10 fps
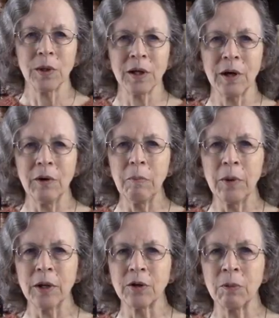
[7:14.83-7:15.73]
a
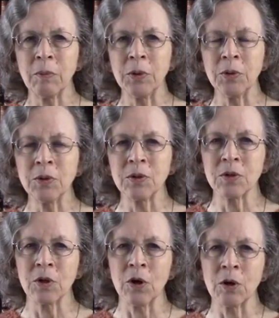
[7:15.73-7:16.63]
chiropractor produces
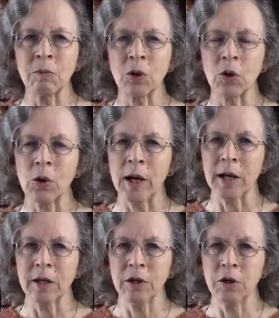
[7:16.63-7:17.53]
an audible
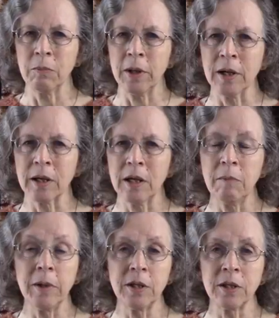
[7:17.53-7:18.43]
crack in your back, he
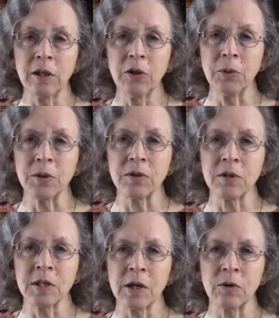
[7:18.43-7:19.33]
may tell you it's the
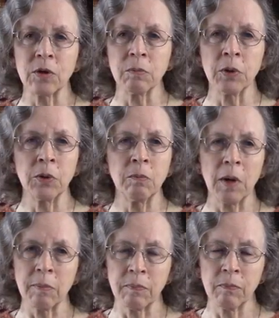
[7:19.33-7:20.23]
sound of the bone
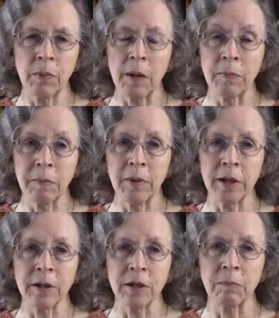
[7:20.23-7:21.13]
bop popping
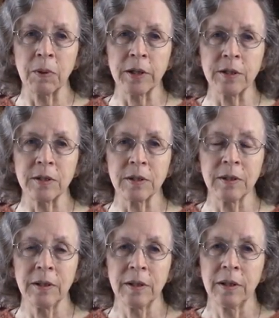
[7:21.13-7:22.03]
back into place,
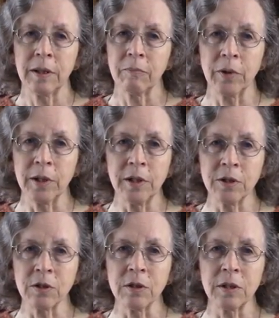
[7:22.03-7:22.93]
but it
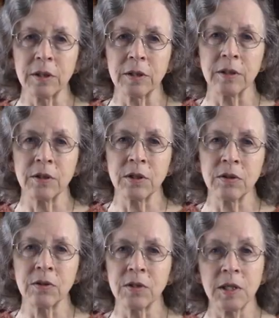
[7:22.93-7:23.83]
isn't. It's
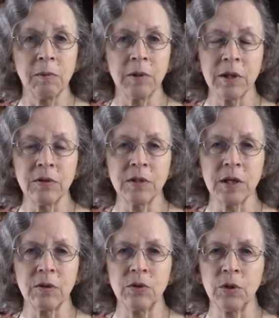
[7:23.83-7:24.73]
just the same kind of
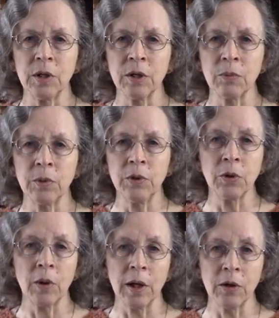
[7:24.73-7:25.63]
sound you get when you
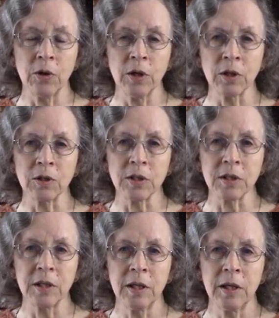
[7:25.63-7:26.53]
crack your
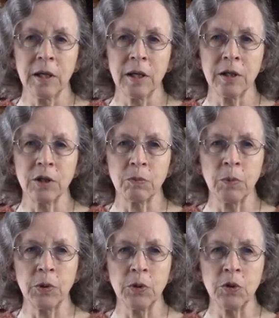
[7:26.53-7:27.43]
knuckles, and it's
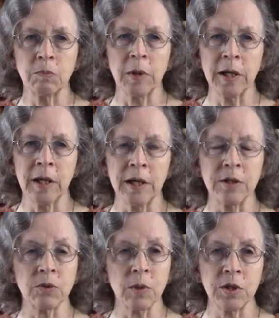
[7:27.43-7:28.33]
produced by
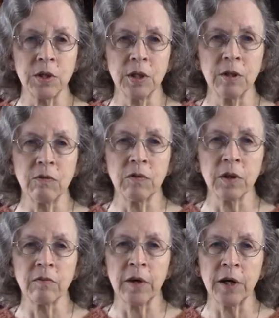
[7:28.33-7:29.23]
gas rushing in to
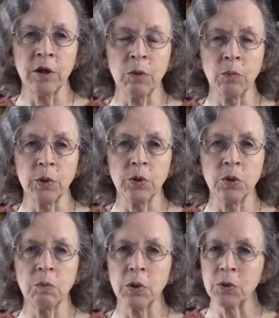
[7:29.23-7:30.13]
fill a vacuum when
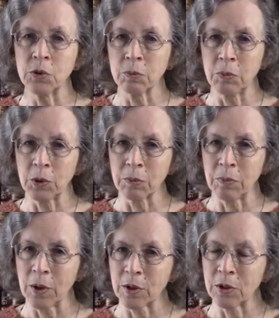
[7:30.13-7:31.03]
two bones are pulled
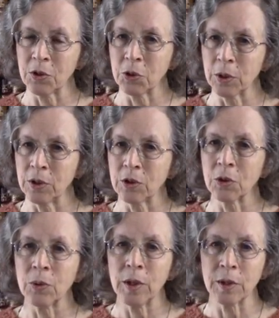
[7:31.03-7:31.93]
apart at a joint to
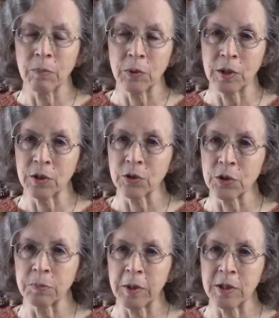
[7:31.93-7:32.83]
create a potential
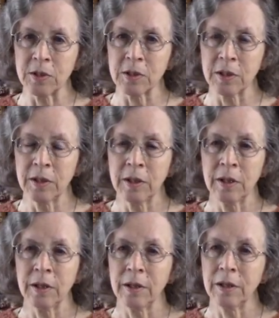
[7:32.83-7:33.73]
space.
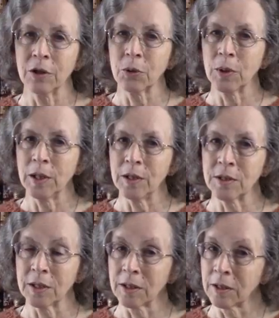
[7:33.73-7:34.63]
It
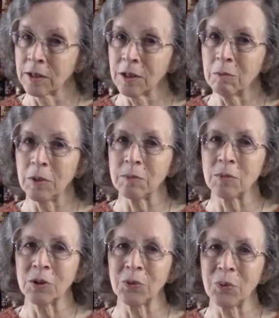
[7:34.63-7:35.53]
creates a little
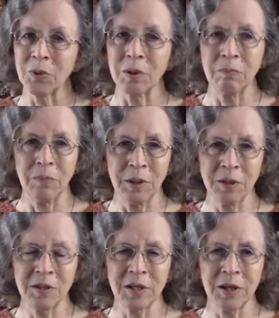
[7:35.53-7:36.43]
bubble with a
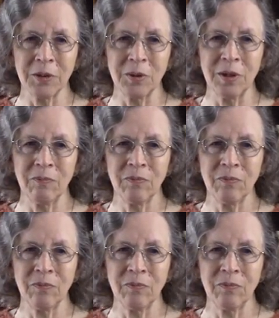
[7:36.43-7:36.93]
big sound.